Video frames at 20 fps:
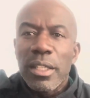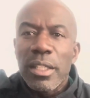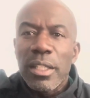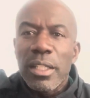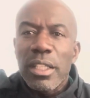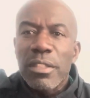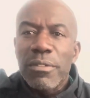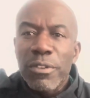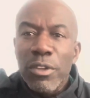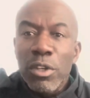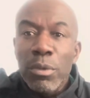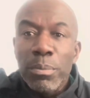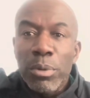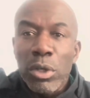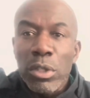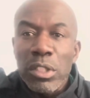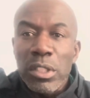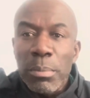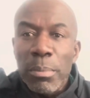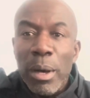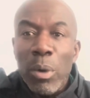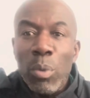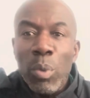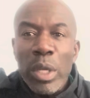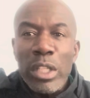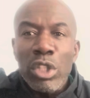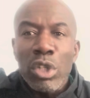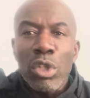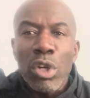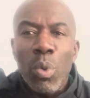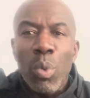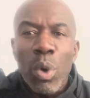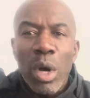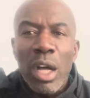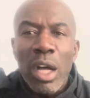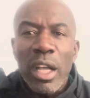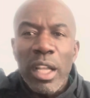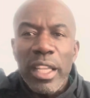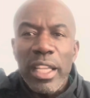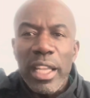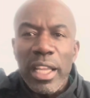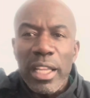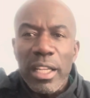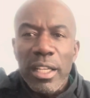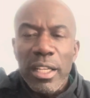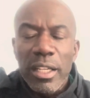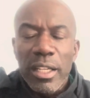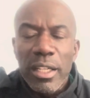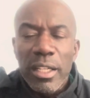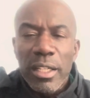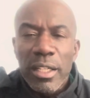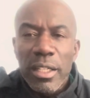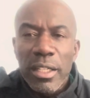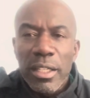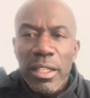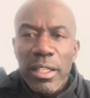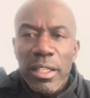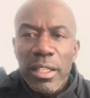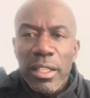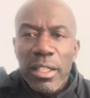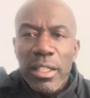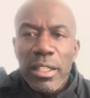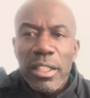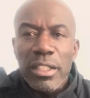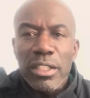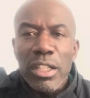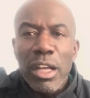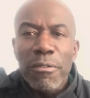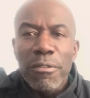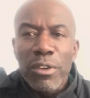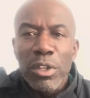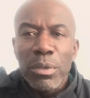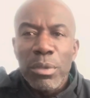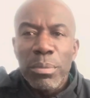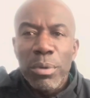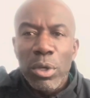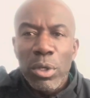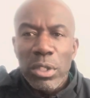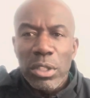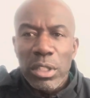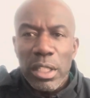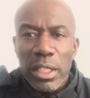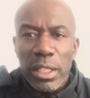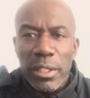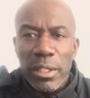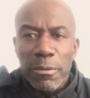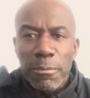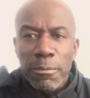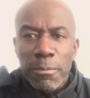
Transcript: there's food poisoning. But when you're not working, there's no food poisoning.